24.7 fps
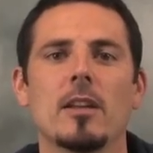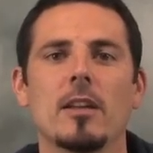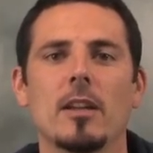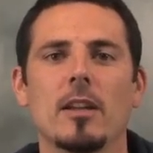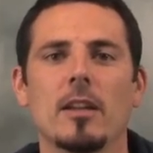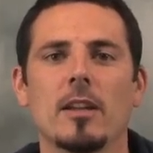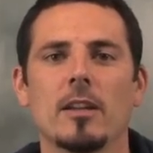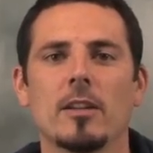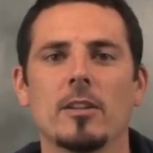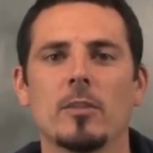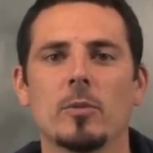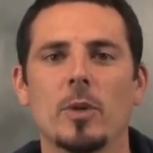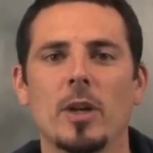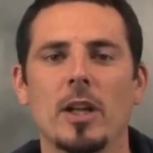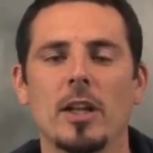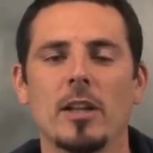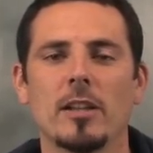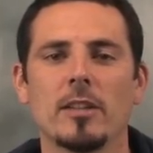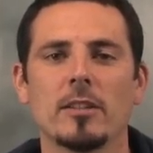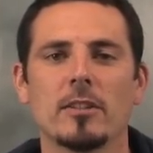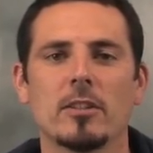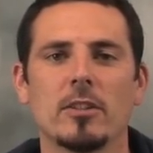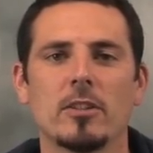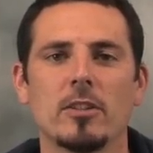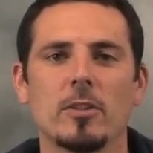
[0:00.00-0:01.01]
and what I
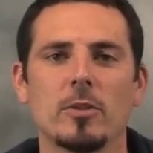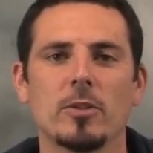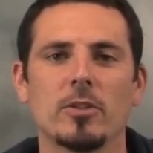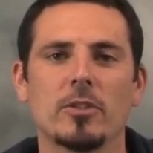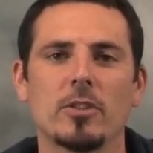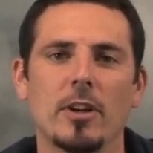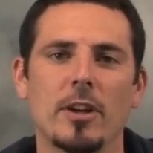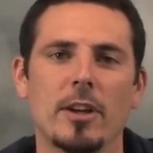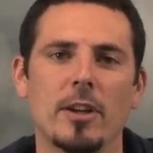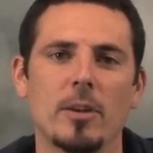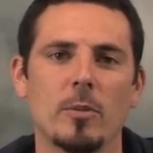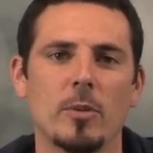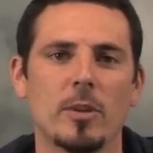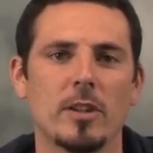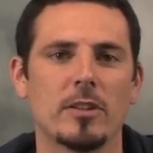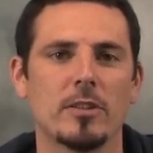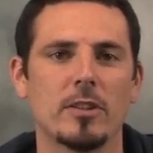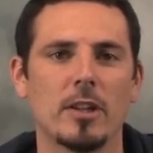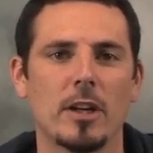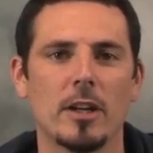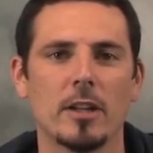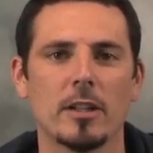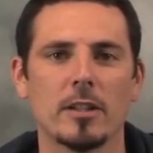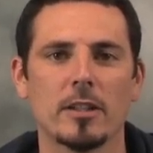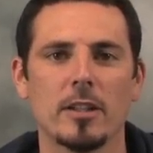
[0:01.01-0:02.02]
like to do is start out with
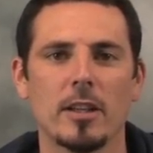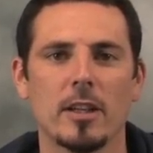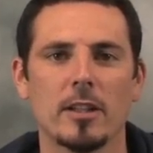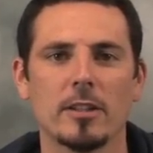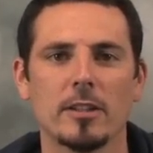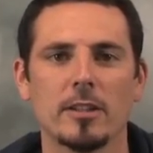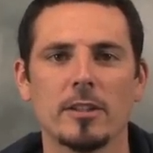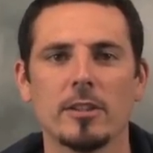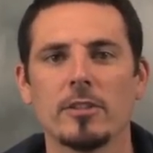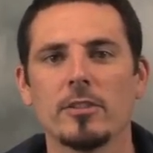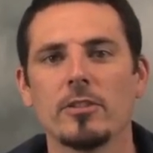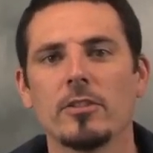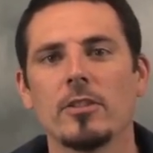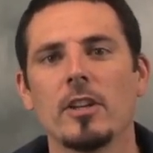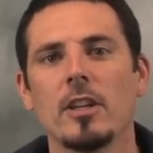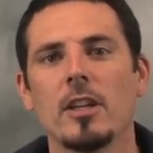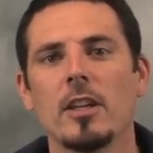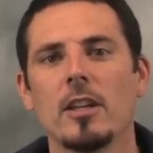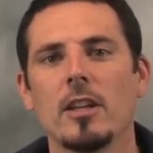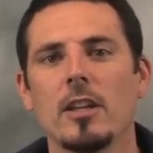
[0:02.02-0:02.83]
dark colors,